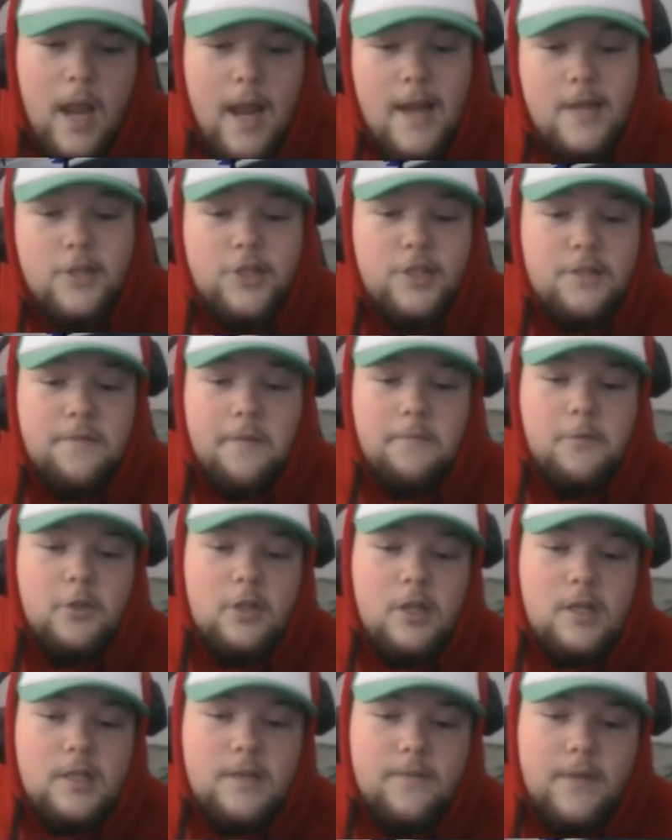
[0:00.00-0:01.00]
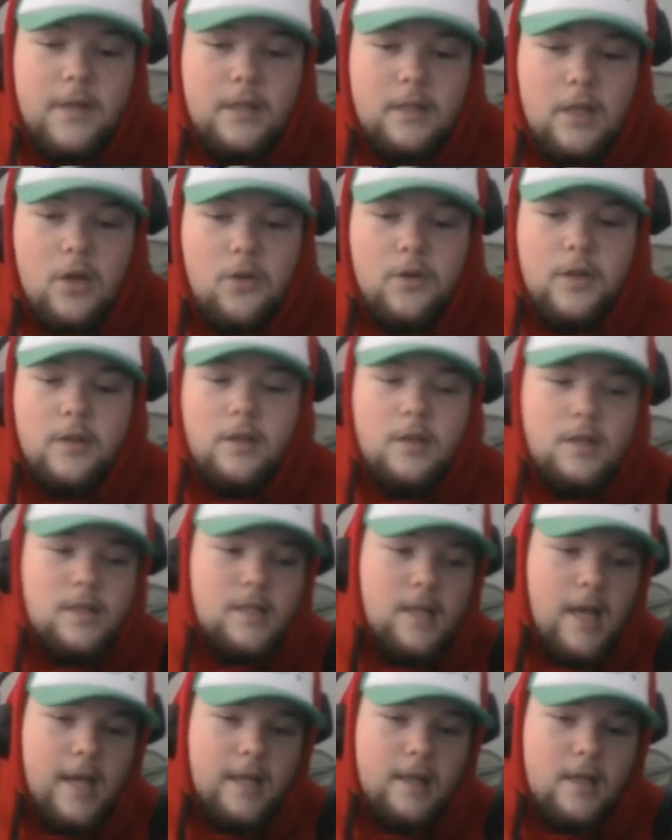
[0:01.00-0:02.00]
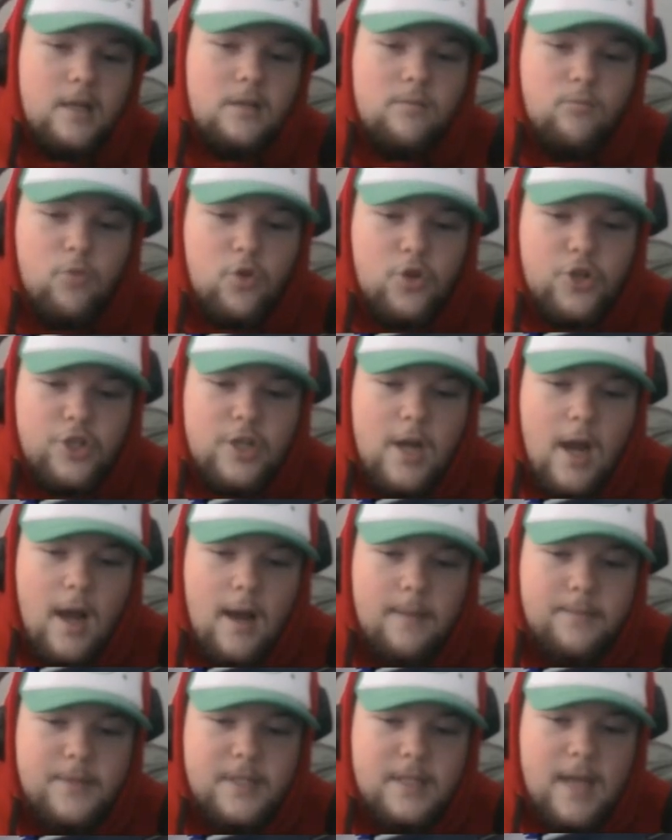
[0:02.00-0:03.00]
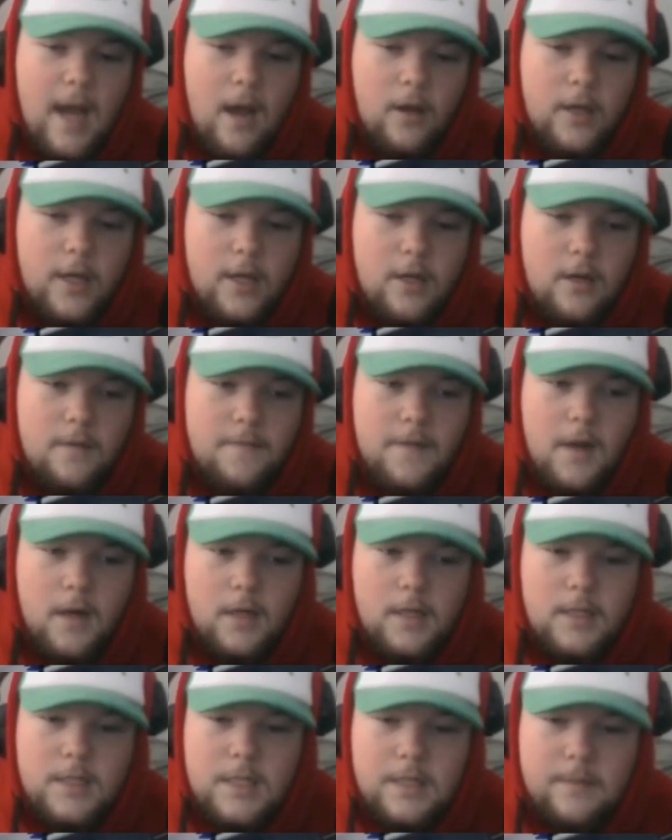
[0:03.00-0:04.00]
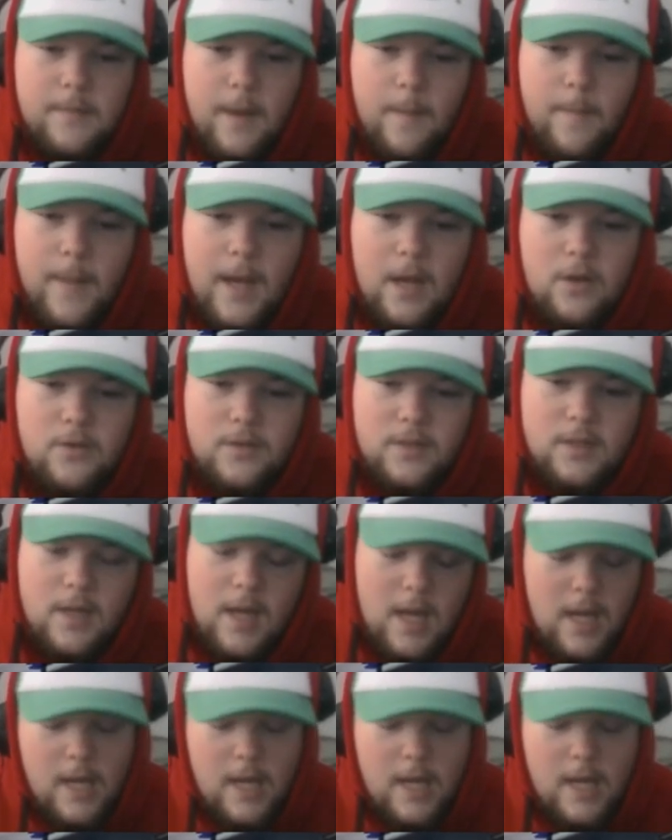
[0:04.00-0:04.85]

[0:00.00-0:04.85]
And just from the looks of it alone, it looks like there's more shops down here if y'all can see my mouse.